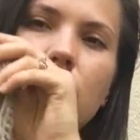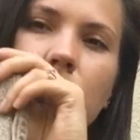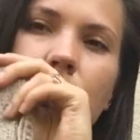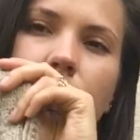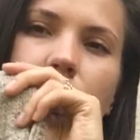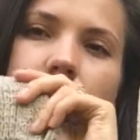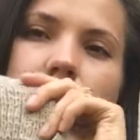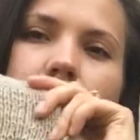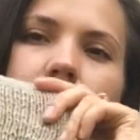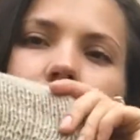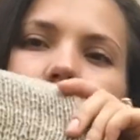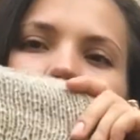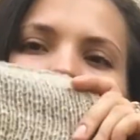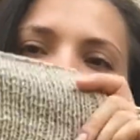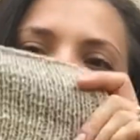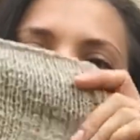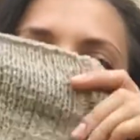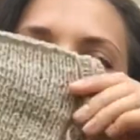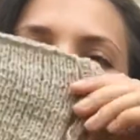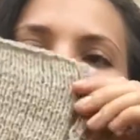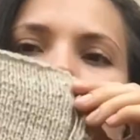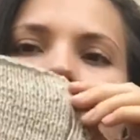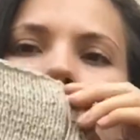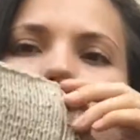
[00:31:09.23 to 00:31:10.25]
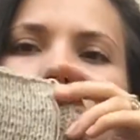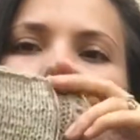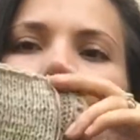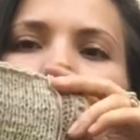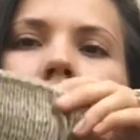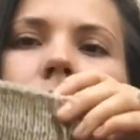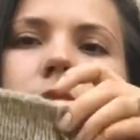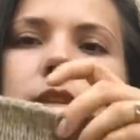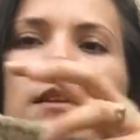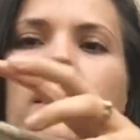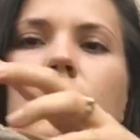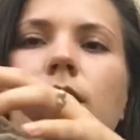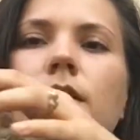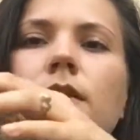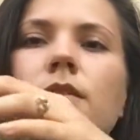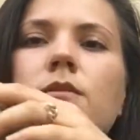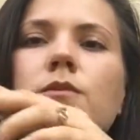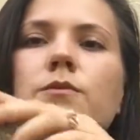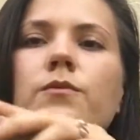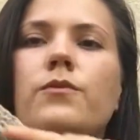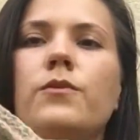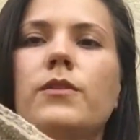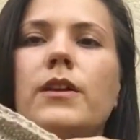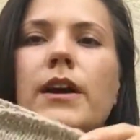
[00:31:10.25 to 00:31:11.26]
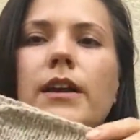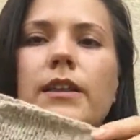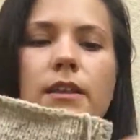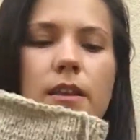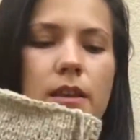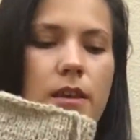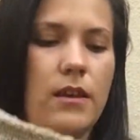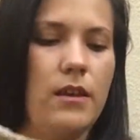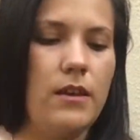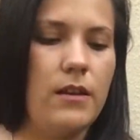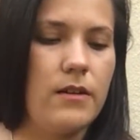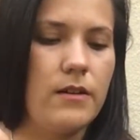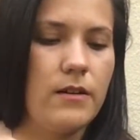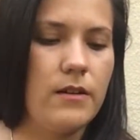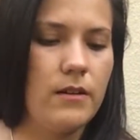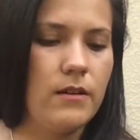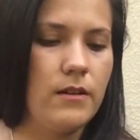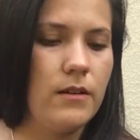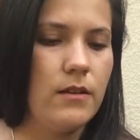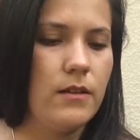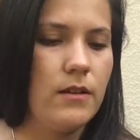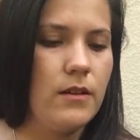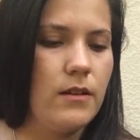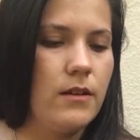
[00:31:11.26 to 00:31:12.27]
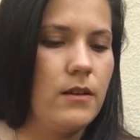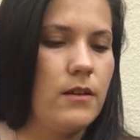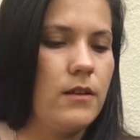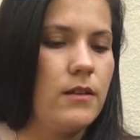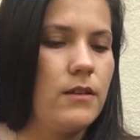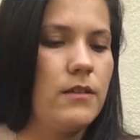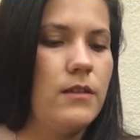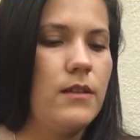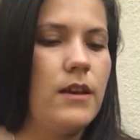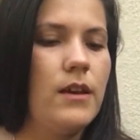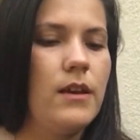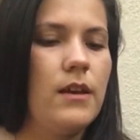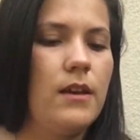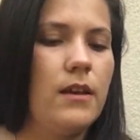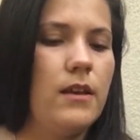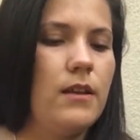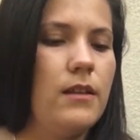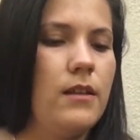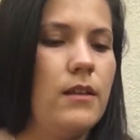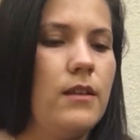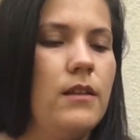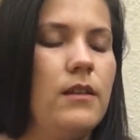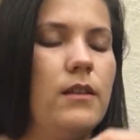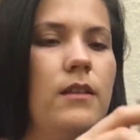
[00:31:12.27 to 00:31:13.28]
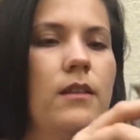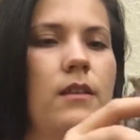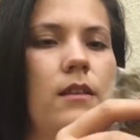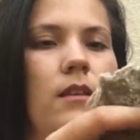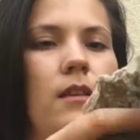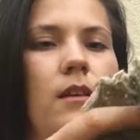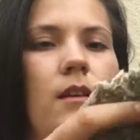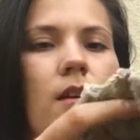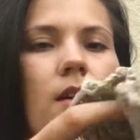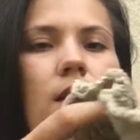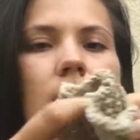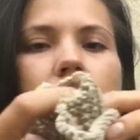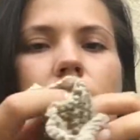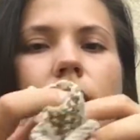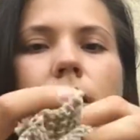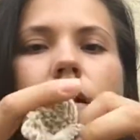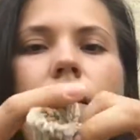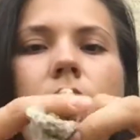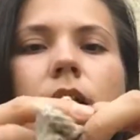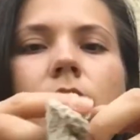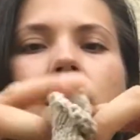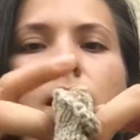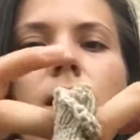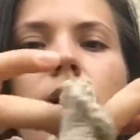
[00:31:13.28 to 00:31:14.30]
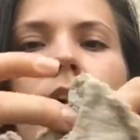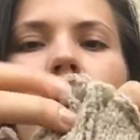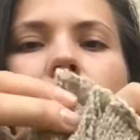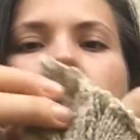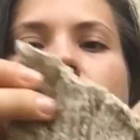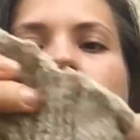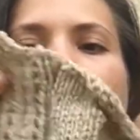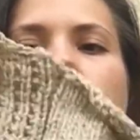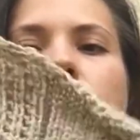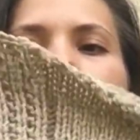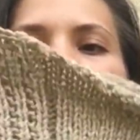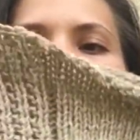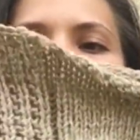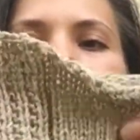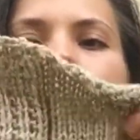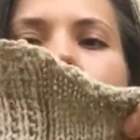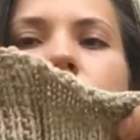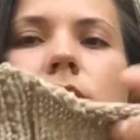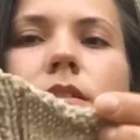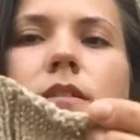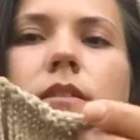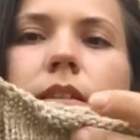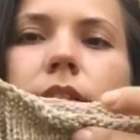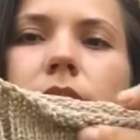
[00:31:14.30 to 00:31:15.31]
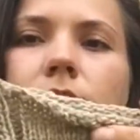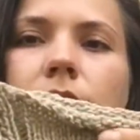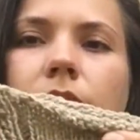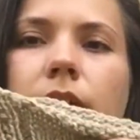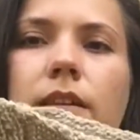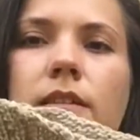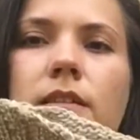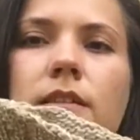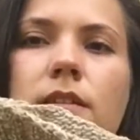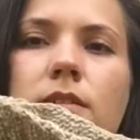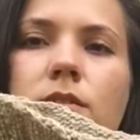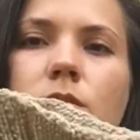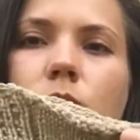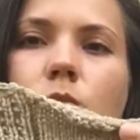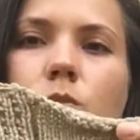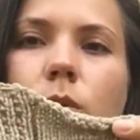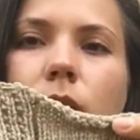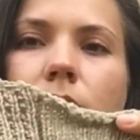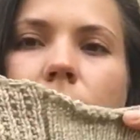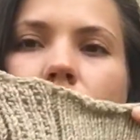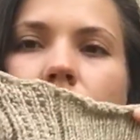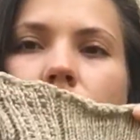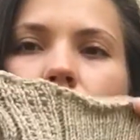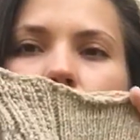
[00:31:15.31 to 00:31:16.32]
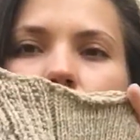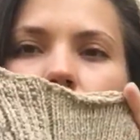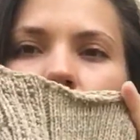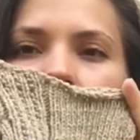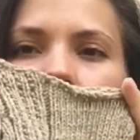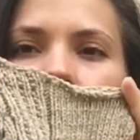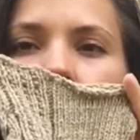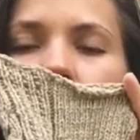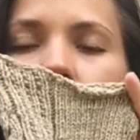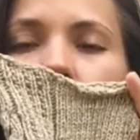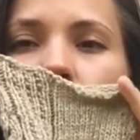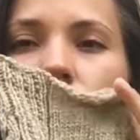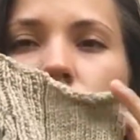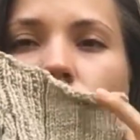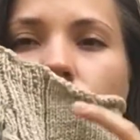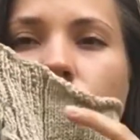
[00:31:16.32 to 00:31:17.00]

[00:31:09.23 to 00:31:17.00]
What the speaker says: increases, but it's flat here. Then I did it like this way with short